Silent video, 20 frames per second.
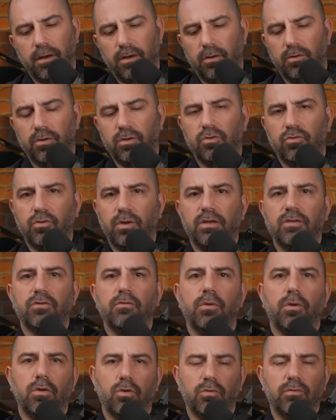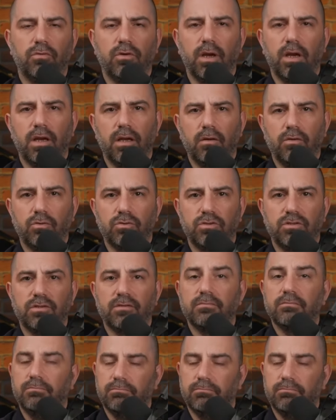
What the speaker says: you to transfer your files.